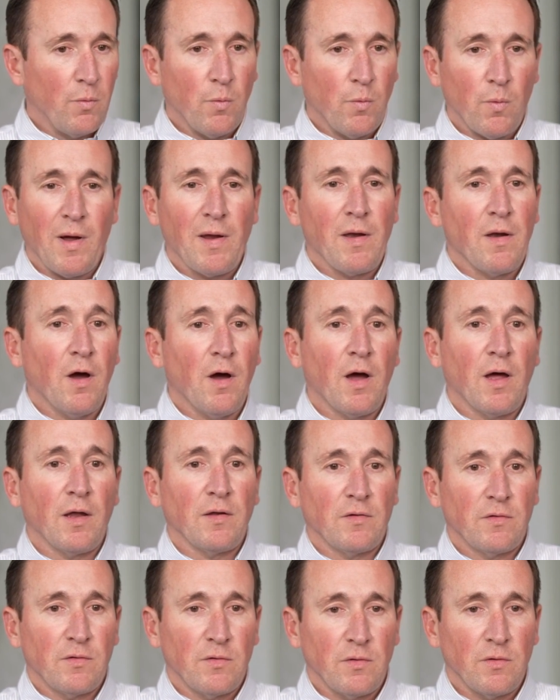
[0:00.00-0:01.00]
why
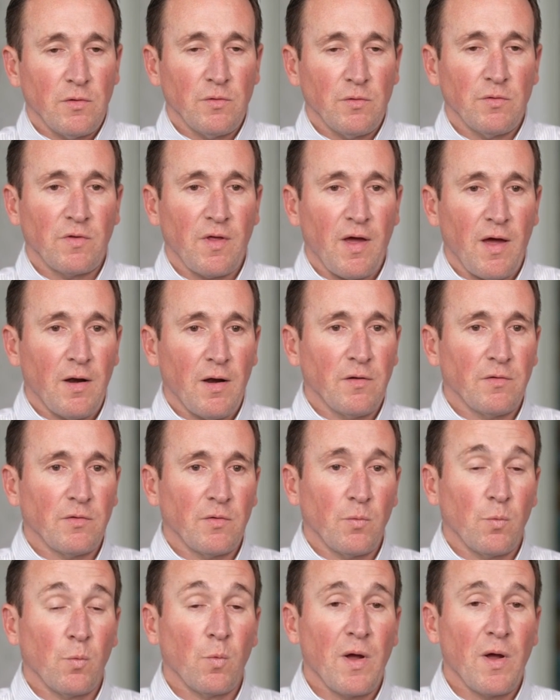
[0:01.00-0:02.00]
not use that as a
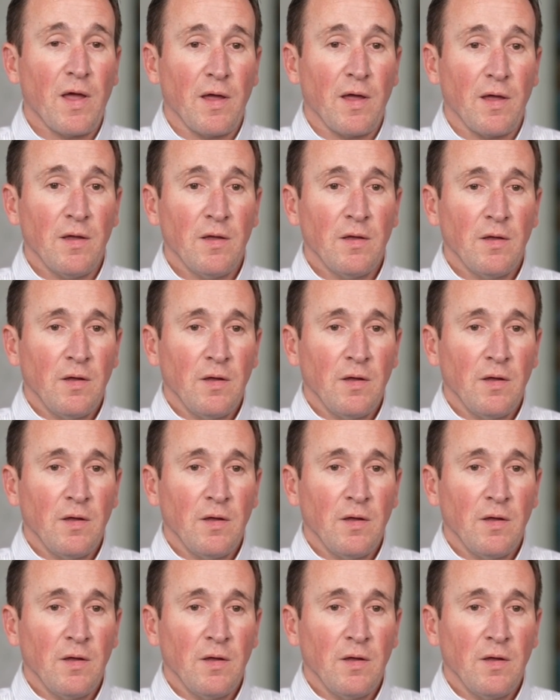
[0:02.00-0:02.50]
way?